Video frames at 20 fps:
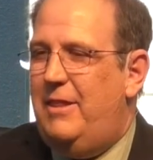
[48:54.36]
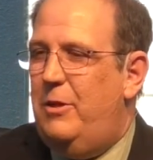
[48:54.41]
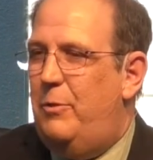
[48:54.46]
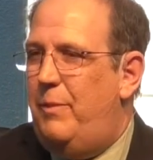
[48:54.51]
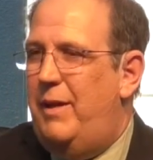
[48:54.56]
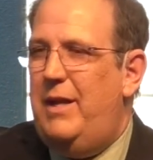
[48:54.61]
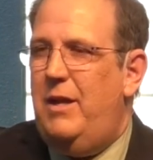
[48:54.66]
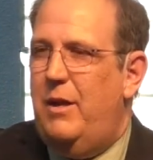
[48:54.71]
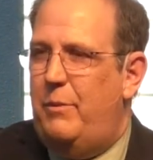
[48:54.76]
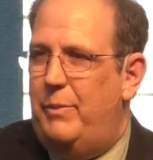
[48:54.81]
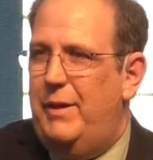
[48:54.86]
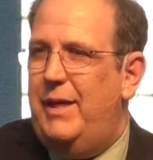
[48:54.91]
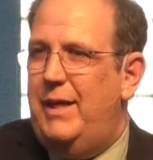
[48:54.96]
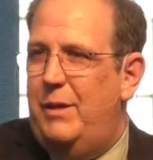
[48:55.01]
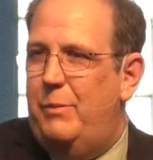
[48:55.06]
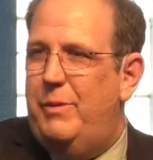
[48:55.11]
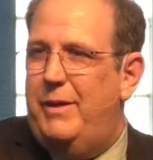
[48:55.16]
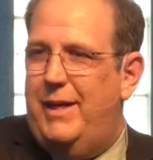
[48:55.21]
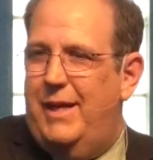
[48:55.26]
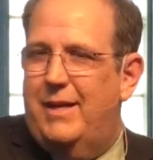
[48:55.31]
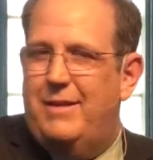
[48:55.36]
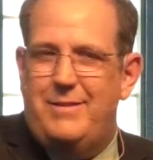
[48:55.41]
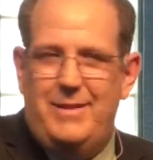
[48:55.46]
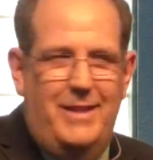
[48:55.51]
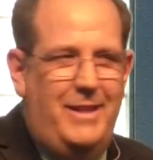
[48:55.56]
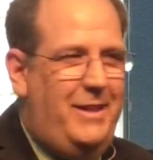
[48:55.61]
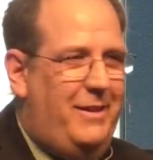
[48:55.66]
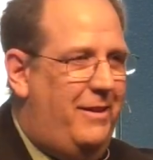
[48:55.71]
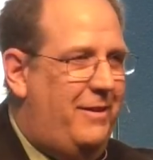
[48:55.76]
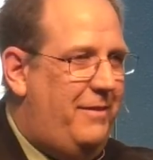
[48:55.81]
And there may not be anybody
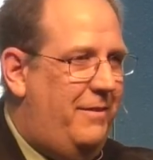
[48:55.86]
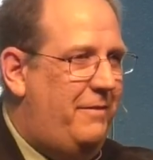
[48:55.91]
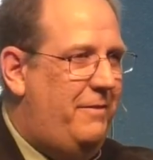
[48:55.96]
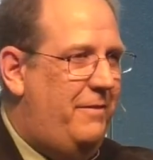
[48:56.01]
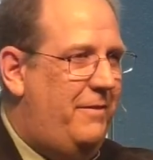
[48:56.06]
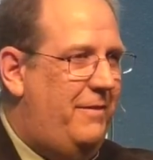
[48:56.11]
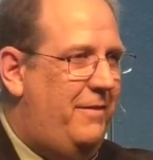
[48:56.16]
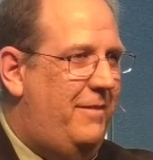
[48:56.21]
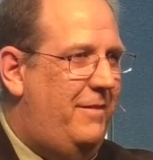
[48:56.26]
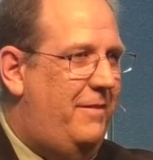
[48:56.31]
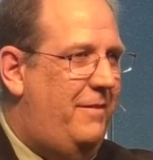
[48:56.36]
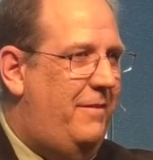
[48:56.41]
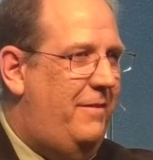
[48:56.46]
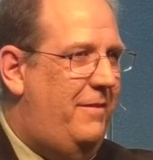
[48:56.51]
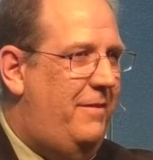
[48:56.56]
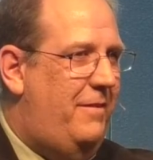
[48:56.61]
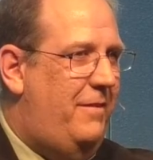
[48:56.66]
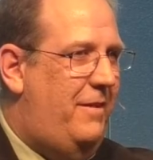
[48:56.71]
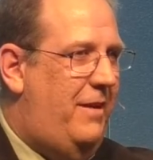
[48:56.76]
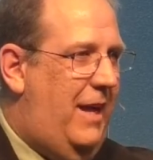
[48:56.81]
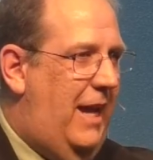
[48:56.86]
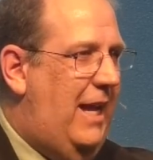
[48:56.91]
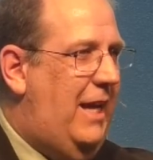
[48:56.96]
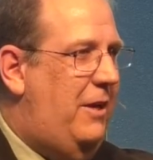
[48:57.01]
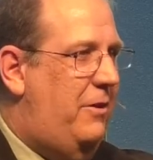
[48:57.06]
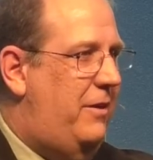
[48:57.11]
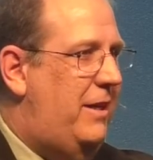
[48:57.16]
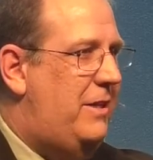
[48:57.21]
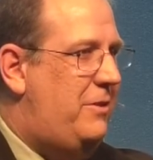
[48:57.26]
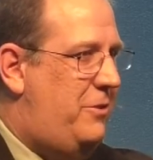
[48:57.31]
else in here
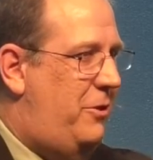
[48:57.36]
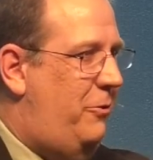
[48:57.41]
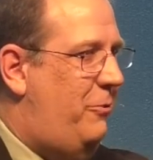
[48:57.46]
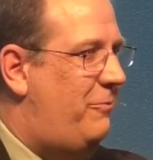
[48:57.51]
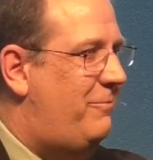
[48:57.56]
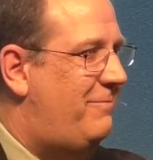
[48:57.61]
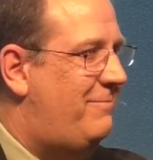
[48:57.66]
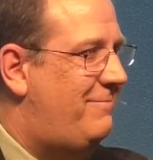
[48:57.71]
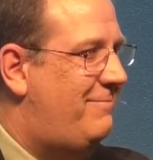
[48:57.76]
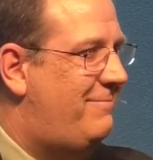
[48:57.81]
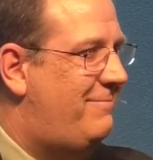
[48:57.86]
angry as you.